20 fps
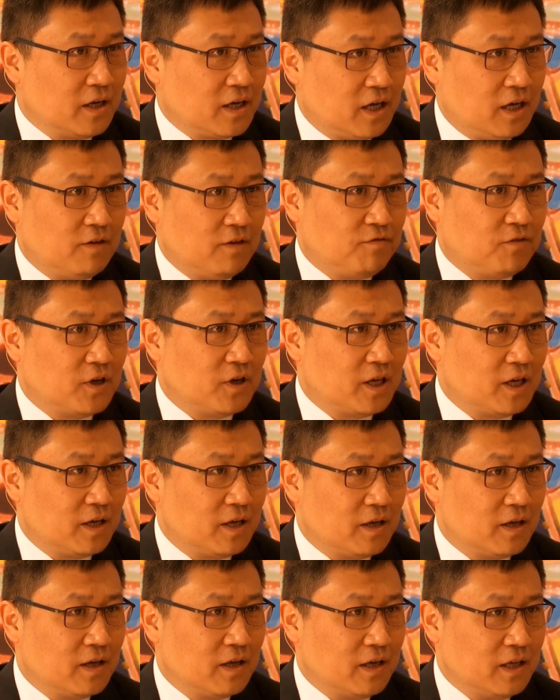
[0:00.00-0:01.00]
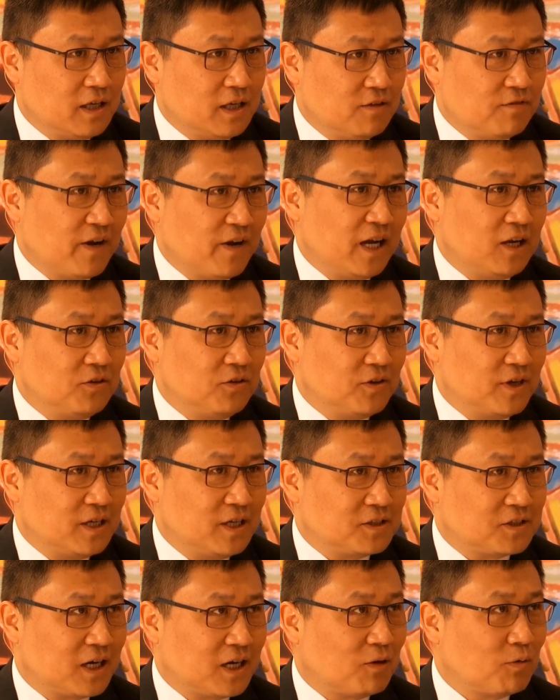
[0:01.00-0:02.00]
carefully
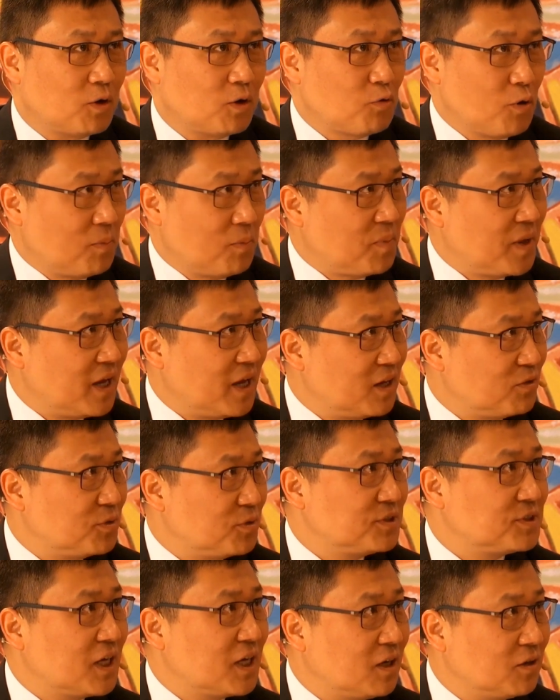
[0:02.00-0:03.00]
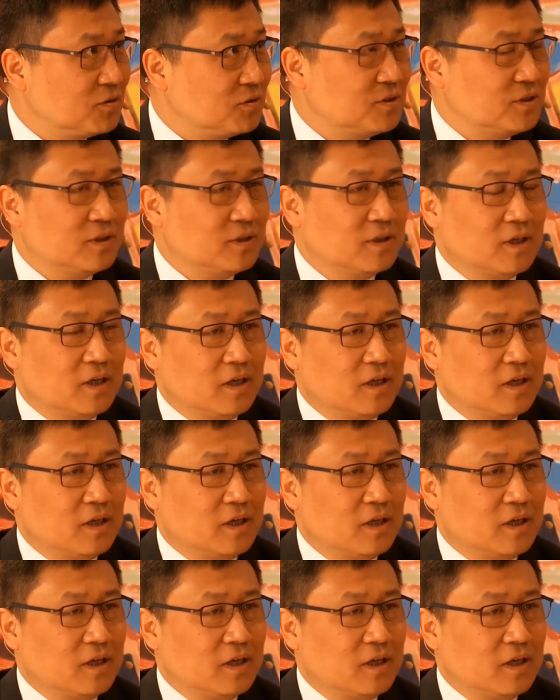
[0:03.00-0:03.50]
evaluate our repair result.